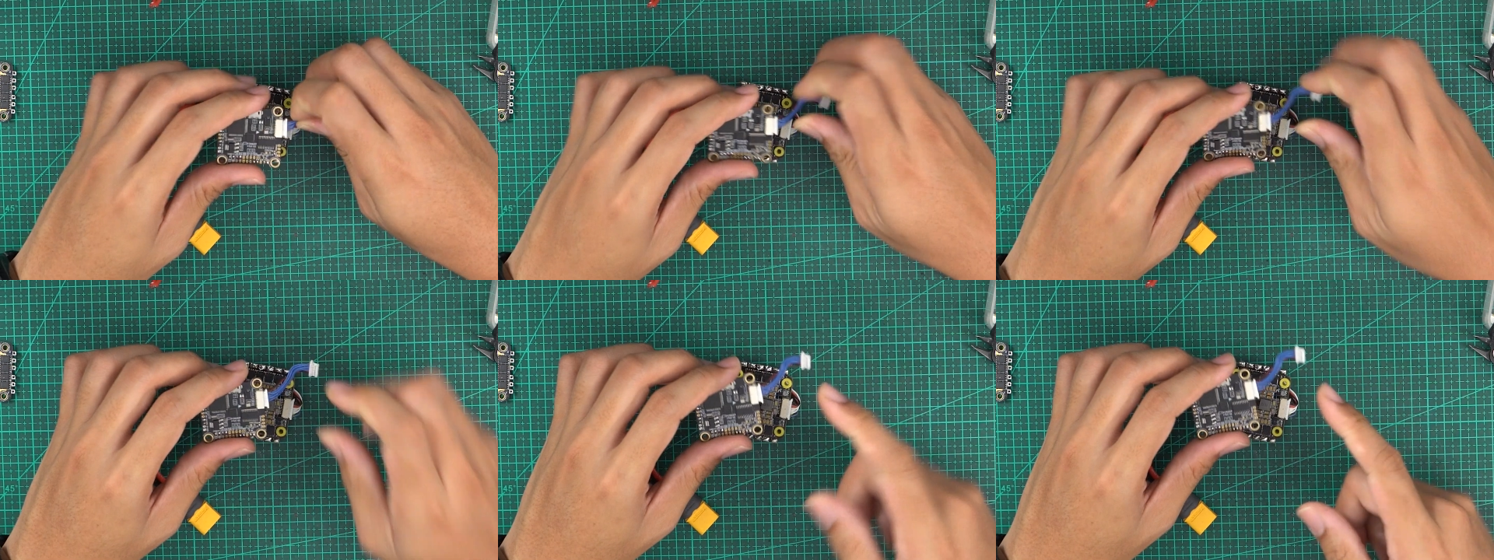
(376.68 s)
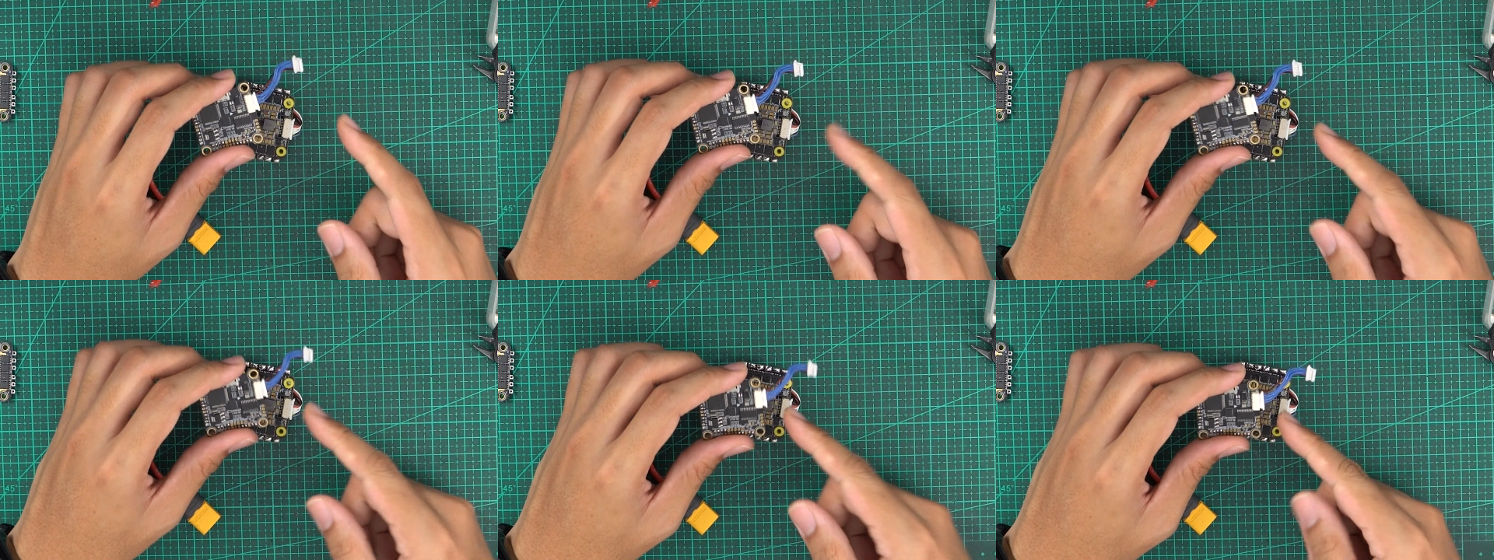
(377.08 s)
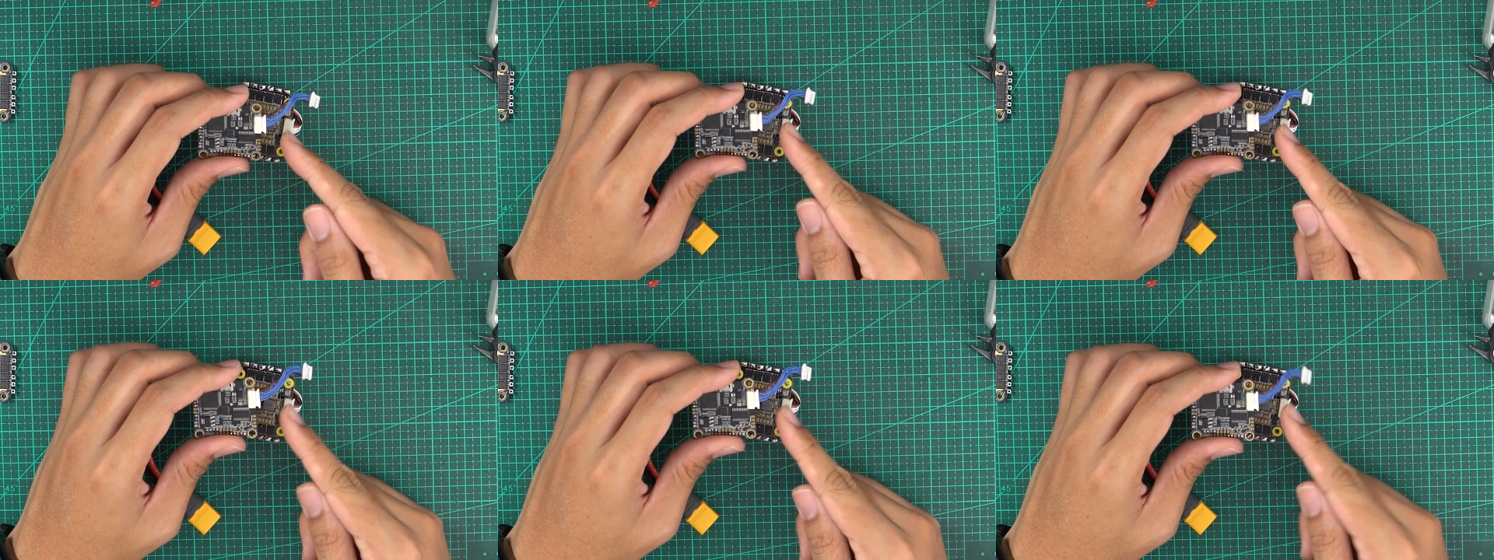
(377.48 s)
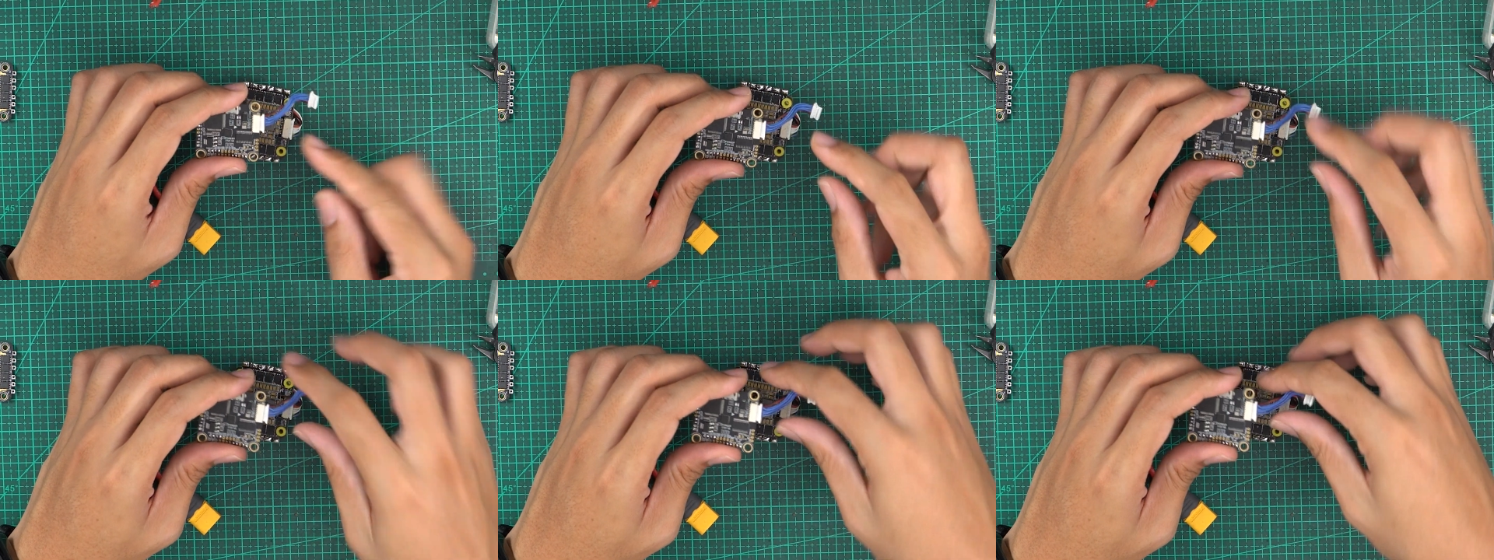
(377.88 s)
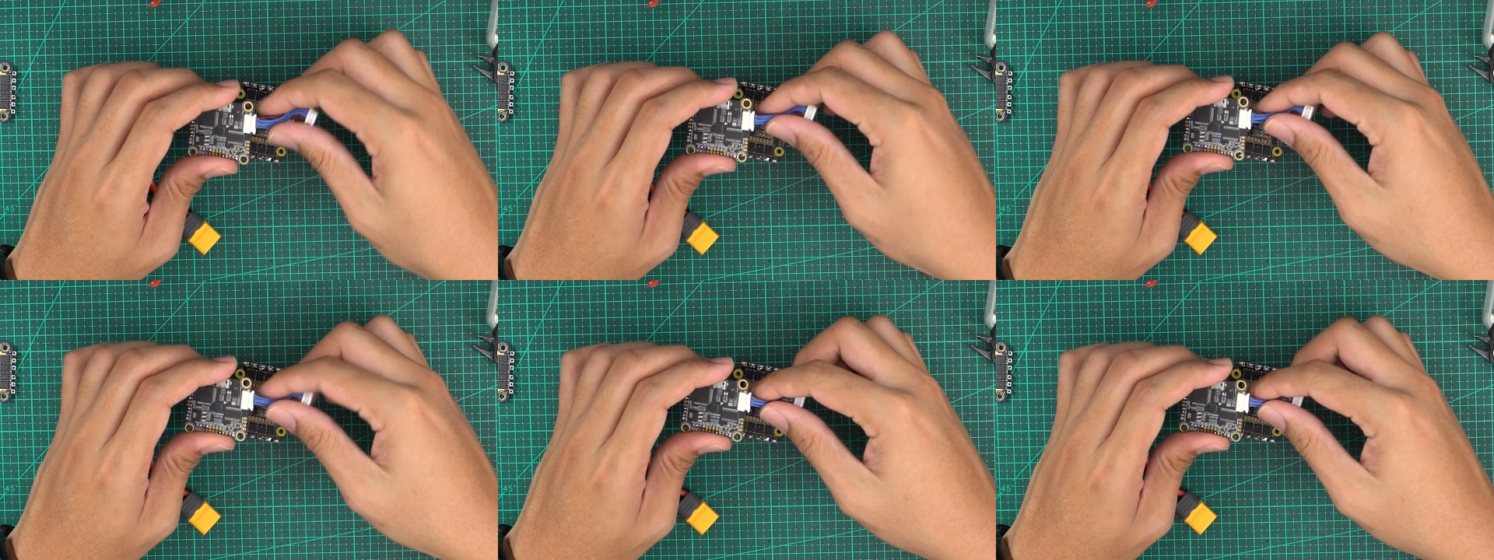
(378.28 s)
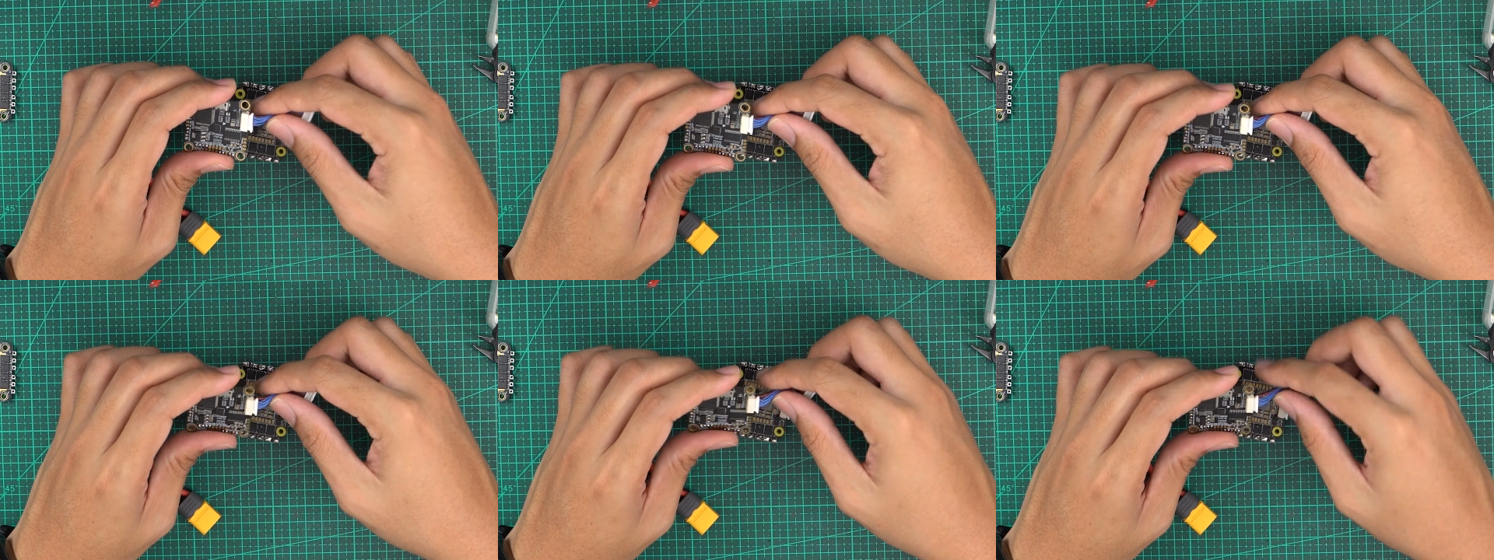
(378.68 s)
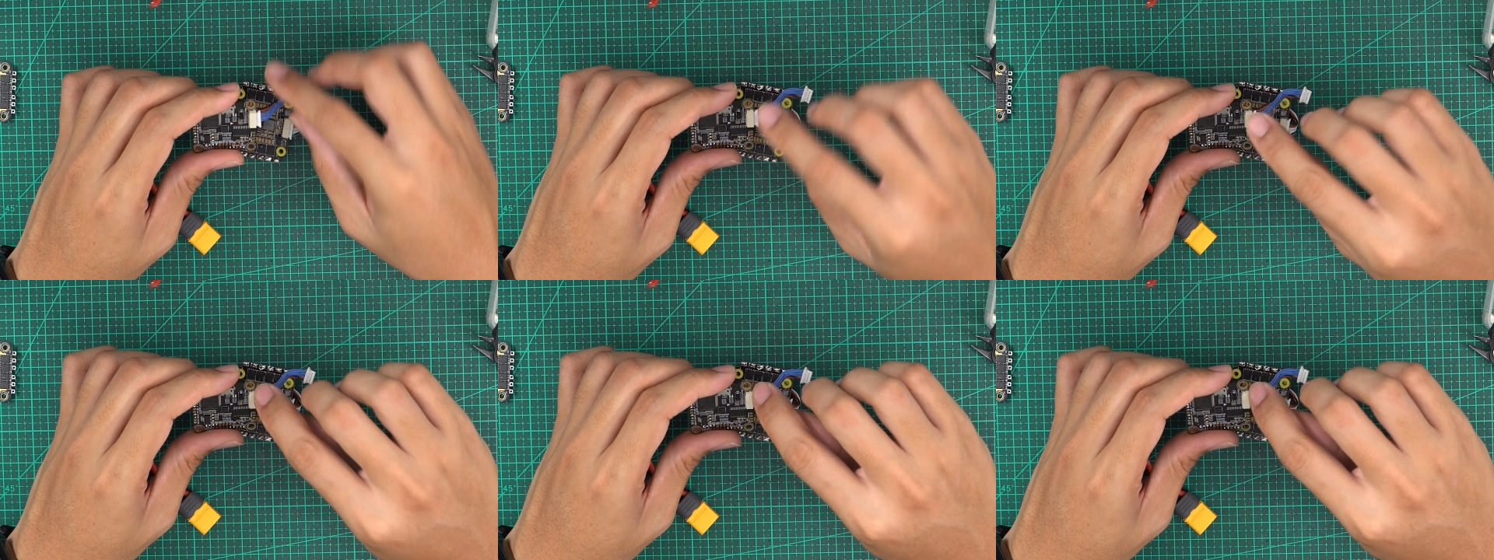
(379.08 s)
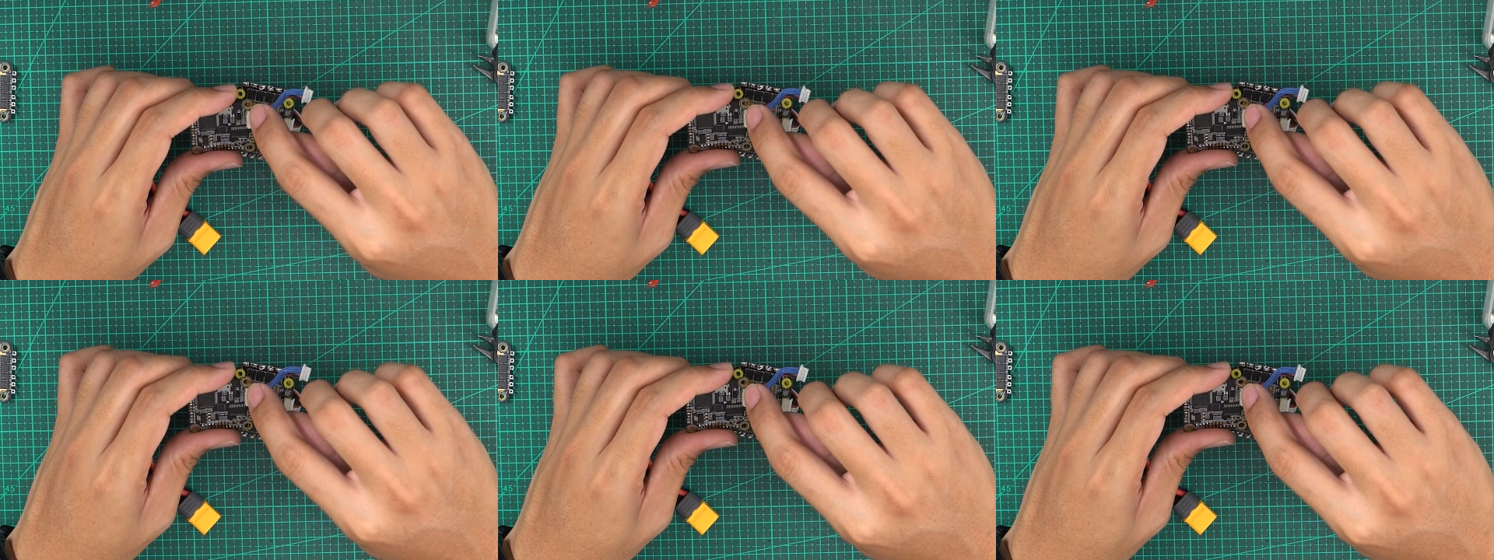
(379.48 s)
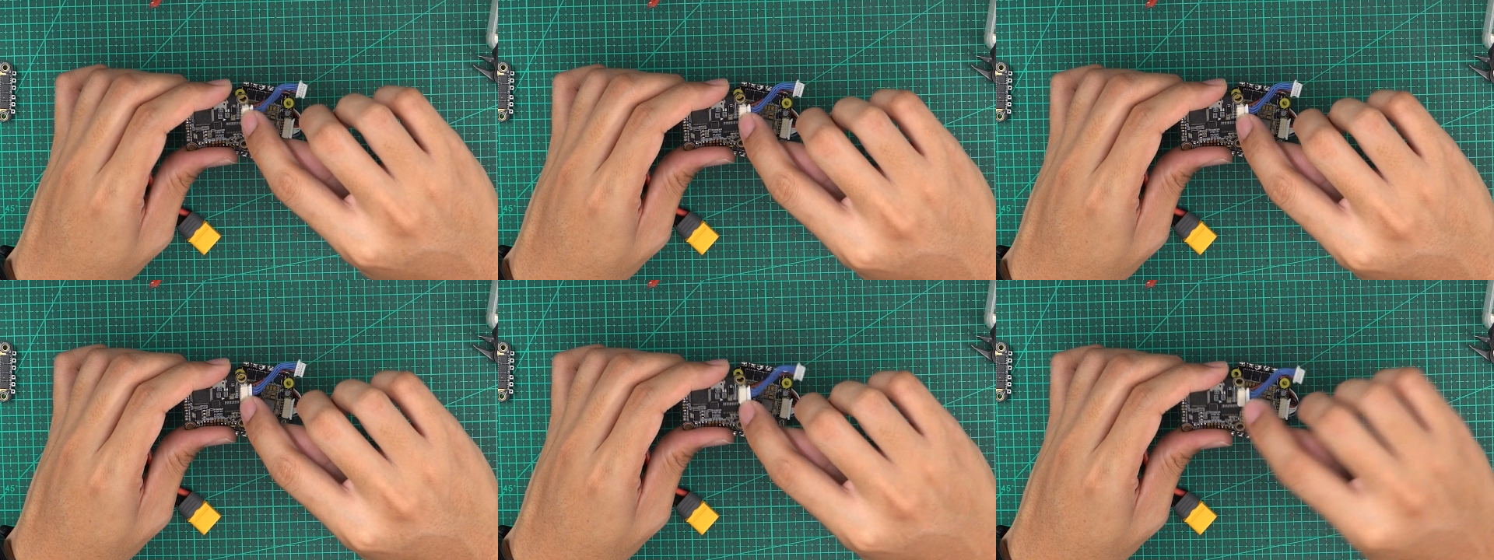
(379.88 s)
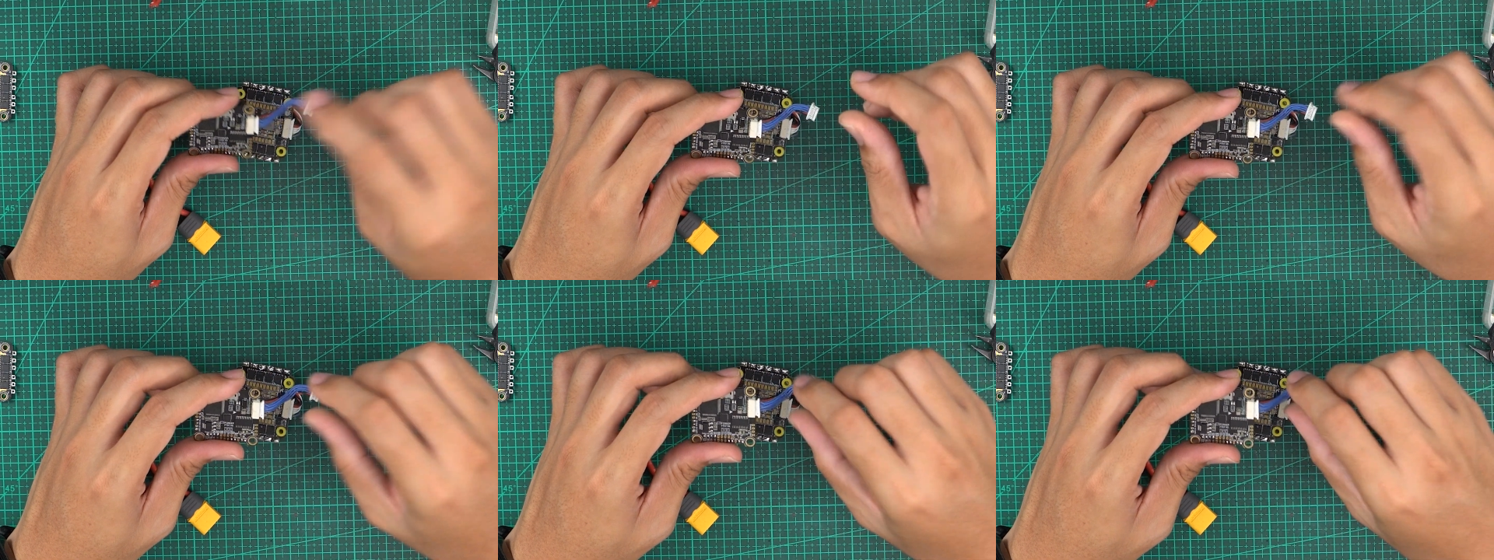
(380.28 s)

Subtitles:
[unreadable: no face in view]